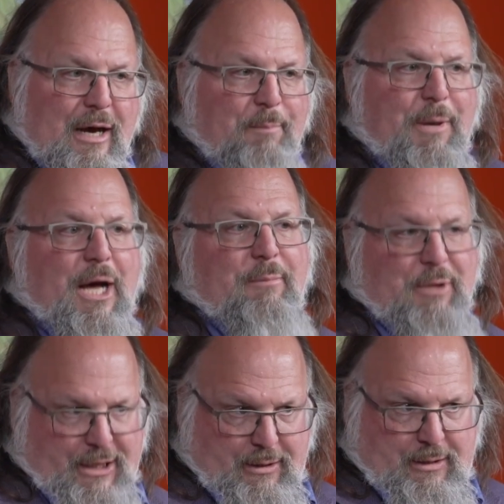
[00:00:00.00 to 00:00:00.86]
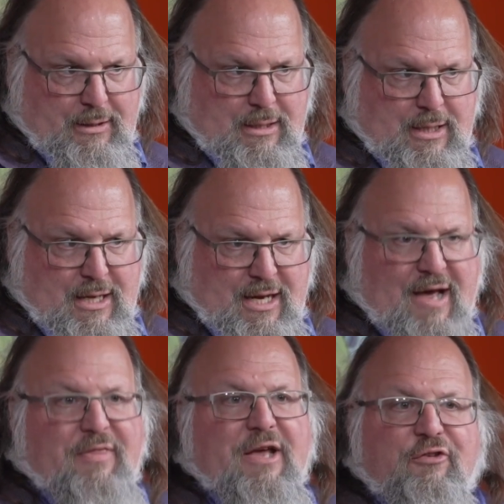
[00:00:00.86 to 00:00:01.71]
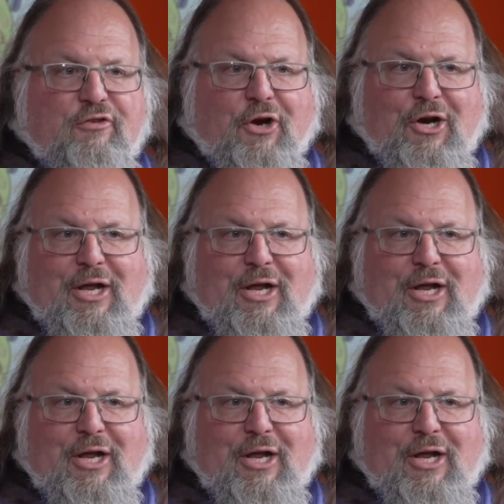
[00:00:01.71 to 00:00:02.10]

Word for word: a public. And they start